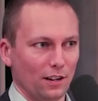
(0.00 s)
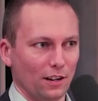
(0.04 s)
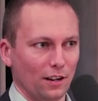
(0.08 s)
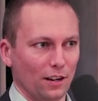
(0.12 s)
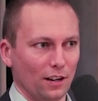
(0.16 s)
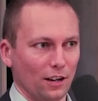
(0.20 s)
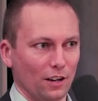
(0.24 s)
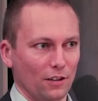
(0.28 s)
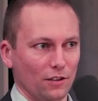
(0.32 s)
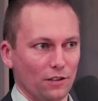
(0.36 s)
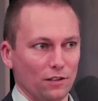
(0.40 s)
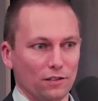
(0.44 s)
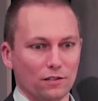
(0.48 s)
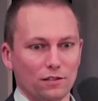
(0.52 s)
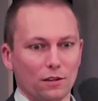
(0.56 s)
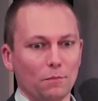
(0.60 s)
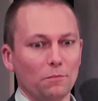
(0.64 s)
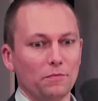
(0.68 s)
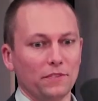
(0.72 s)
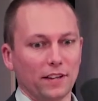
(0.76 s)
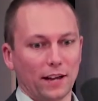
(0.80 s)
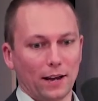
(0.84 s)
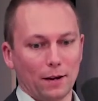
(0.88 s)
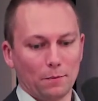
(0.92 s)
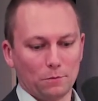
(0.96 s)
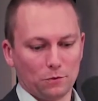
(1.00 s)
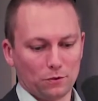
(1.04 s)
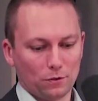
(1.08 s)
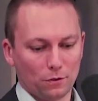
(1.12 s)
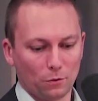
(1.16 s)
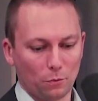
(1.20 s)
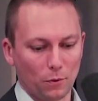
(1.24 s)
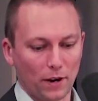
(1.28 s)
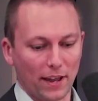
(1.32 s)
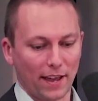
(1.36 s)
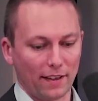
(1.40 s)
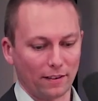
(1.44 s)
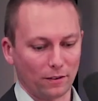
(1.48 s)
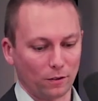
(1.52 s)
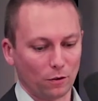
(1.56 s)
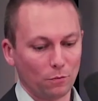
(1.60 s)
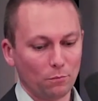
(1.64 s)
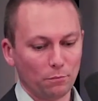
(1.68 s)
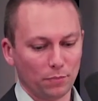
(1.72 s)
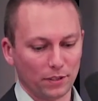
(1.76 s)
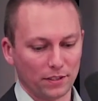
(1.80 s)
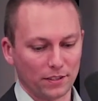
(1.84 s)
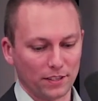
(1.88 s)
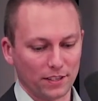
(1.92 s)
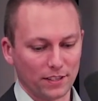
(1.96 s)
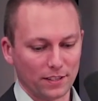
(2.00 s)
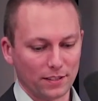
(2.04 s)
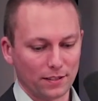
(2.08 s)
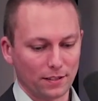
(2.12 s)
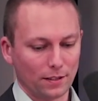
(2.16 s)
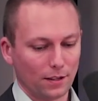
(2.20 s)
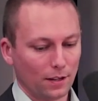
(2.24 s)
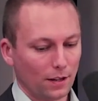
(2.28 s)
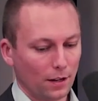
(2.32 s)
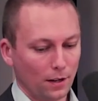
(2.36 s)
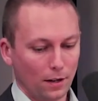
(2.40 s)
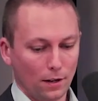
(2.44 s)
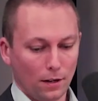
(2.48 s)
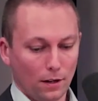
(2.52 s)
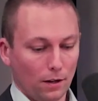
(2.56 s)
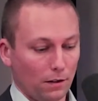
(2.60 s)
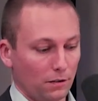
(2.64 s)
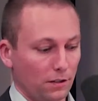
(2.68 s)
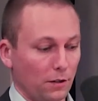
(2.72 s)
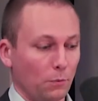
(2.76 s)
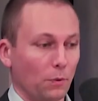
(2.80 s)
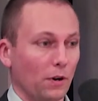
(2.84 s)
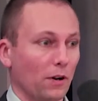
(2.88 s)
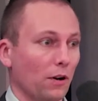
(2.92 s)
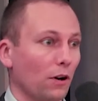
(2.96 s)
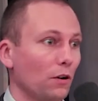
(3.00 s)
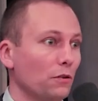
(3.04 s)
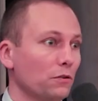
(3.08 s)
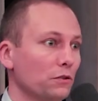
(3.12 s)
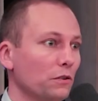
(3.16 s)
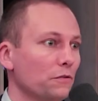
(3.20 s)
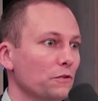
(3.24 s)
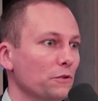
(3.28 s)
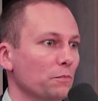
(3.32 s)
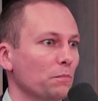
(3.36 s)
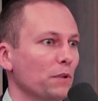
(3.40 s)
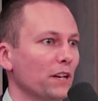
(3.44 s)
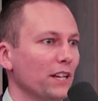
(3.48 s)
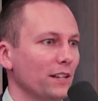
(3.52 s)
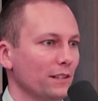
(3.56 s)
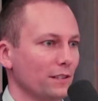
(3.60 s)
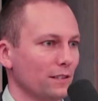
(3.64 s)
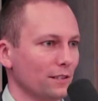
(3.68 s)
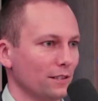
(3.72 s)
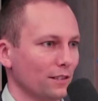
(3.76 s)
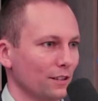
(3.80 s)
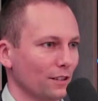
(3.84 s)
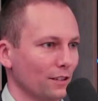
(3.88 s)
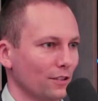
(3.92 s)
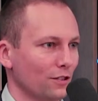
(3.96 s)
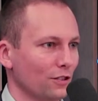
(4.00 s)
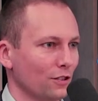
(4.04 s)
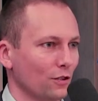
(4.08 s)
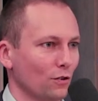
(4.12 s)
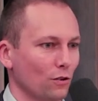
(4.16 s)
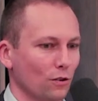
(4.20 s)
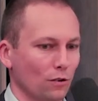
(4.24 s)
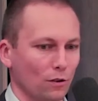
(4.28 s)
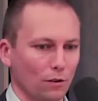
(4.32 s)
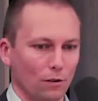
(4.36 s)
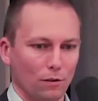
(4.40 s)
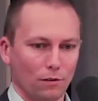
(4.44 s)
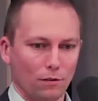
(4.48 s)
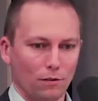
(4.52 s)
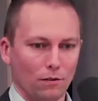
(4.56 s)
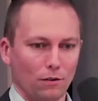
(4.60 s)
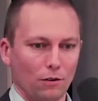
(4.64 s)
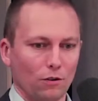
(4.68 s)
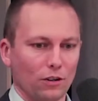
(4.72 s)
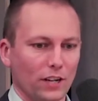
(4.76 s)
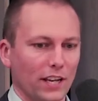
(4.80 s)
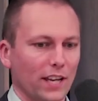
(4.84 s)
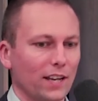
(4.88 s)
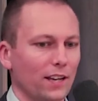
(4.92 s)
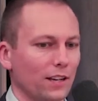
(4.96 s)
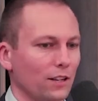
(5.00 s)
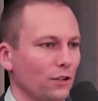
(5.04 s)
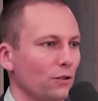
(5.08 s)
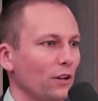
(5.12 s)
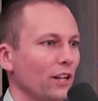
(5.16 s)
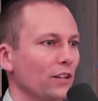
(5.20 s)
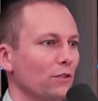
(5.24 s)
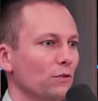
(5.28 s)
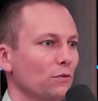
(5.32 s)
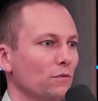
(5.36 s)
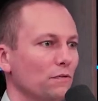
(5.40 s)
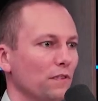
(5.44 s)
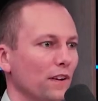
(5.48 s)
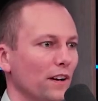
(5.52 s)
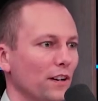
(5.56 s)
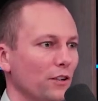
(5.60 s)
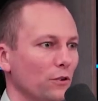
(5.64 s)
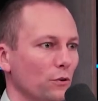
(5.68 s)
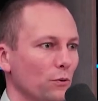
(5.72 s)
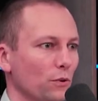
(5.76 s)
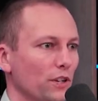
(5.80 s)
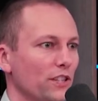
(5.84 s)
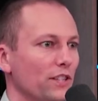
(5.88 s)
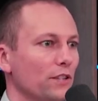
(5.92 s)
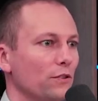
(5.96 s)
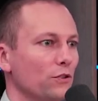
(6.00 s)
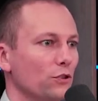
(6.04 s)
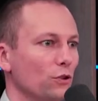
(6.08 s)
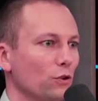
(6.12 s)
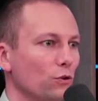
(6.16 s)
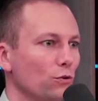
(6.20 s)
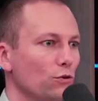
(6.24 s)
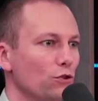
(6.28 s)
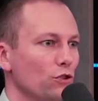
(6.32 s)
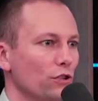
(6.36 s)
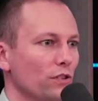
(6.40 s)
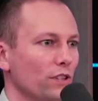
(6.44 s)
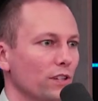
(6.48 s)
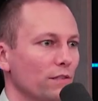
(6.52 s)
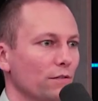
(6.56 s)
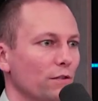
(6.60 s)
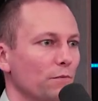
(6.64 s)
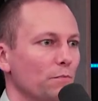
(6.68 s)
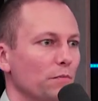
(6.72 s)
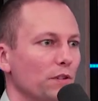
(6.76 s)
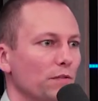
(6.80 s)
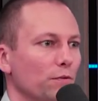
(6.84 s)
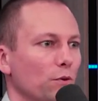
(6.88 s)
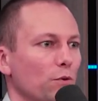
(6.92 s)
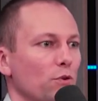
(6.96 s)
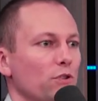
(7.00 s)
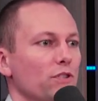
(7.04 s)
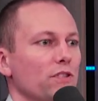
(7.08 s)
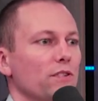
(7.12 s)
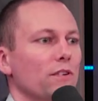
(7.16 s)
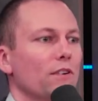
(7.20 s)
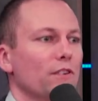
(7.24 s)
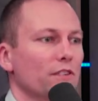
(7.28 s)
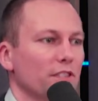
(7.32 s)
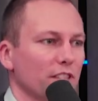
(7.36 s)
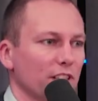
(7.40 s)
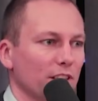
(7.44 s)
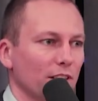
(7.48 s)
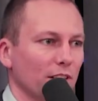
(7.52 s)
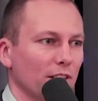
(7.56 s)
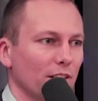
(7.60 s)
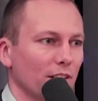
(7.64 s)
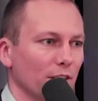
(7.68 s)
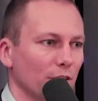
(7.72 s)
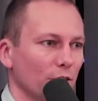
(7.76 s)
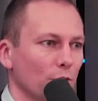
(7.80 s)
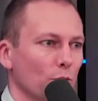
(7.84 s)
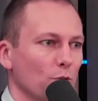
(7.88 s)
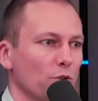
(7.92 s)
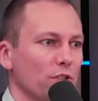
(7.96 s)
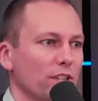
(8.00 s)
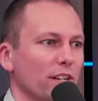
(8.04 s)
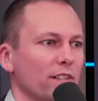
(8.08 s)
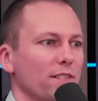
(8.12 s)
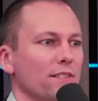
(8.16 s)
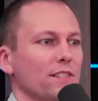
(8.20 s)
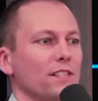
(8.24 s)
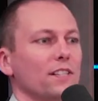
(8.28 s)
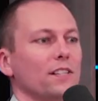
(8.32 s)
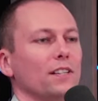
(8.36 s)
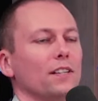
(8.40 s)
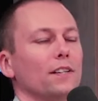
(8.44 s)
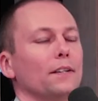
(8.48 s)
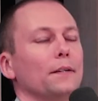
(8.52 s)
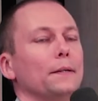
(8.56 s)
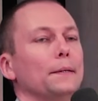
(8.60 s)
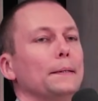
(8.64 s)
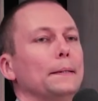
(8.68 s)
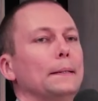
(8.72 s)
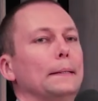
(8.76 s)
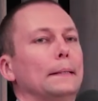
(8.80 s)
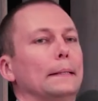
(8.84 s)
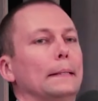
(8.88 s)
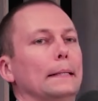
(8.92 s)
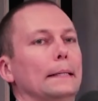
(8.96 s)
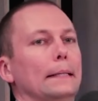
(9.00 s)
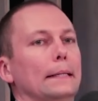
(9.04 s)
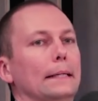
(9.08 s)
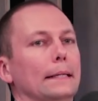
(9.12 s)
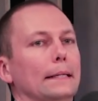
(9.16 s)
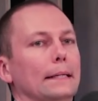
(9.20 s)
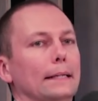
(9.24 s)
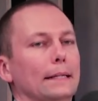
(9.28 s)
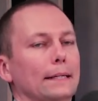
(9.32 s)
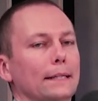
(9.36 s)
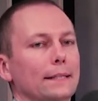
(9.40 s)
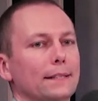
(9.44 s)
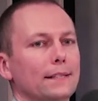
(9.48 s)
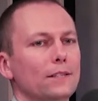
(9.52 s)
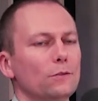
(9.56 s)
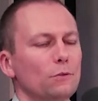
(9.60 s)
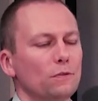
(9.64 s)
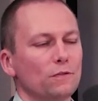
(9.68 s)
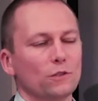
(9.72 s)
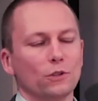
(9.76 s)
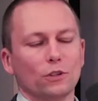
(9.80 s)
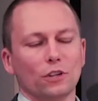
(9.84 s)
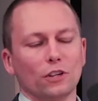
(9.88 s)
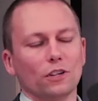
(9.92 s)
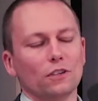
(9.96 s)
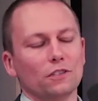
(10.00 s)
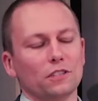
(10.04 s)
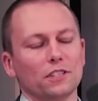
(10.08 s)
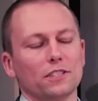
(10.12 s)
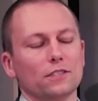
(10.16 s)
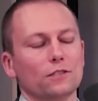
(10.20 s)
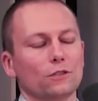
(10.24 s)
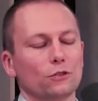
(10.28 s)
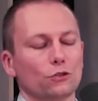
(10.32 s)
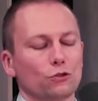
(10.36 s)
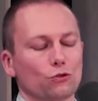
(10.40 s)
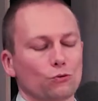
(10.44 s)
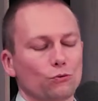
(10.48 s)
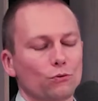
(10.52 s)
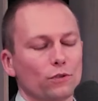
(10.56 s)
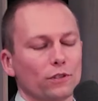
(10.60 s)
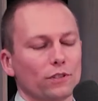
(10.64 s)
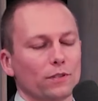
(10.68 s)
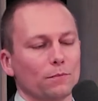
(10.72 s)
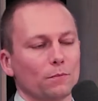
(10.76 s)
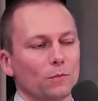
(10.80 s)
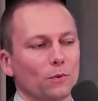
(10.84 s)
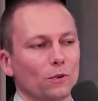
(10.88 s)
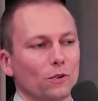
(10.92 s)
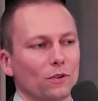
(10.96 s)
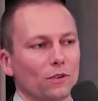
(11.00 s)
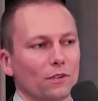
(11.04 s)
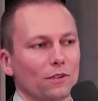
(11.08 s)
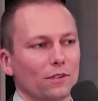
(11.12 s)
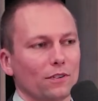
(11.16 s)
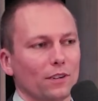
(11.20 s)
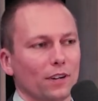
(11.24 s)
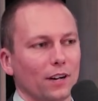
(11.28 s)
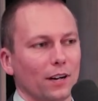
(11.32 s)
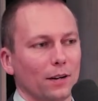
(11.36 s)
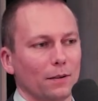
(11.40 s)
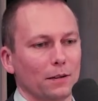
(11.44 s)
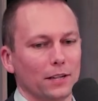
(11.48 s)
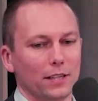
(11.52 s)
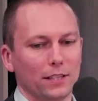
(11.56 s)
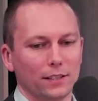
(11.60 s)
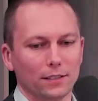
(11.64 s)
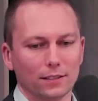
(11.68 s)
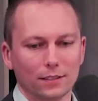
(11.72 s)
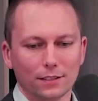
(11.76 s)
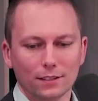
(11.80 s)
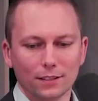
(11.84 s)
And sometimes we had companies, they were out of space. And so, you had to find already a solution even before starting your testing. Yeah. This with the cloud is not true anymore. I mean,